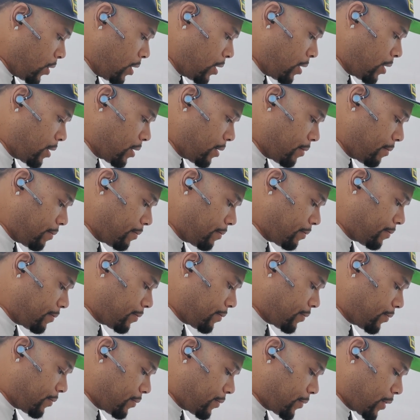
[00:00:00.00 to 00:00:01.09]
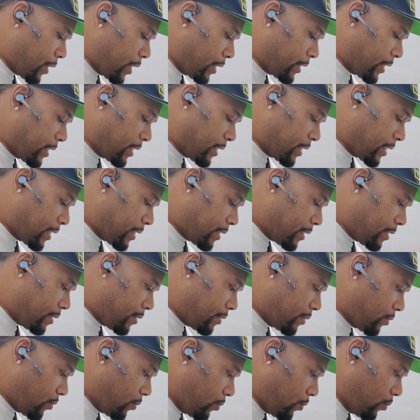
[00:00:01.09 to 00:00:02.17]
as I said,
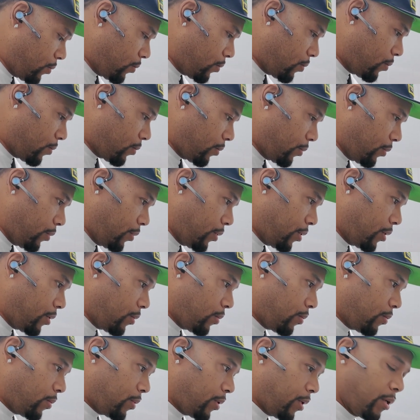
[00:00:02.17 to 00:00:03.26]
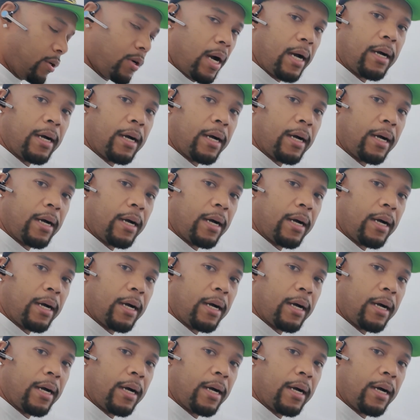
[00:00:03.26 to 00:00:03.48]
you know,